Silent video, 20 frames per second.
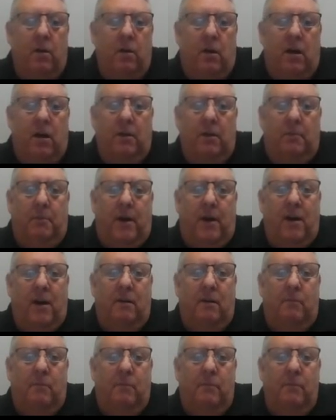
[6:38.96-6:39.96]
on the
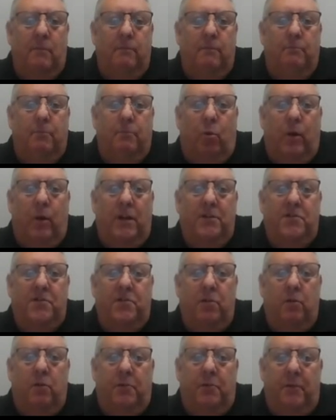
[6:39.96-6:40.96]
bottom,
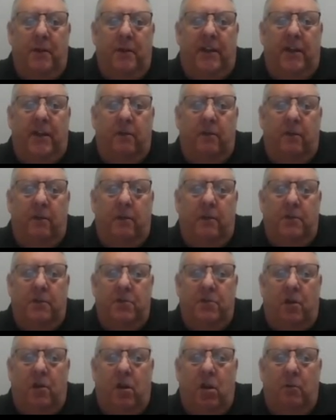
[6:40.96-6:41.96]
0.03
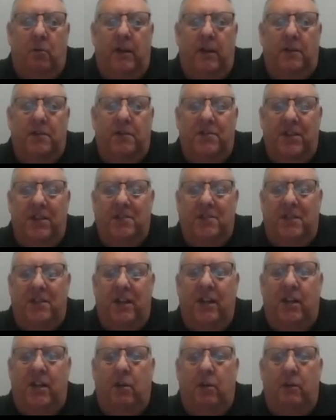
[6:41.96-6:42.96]
kilohertz all the way to
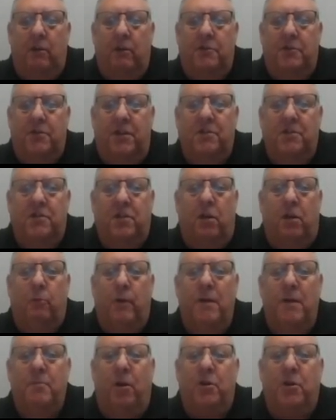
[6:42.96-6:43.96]
16 kilohertz is our
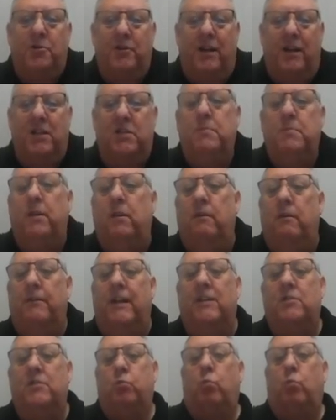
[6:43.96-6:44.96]
rebar transmitter. That's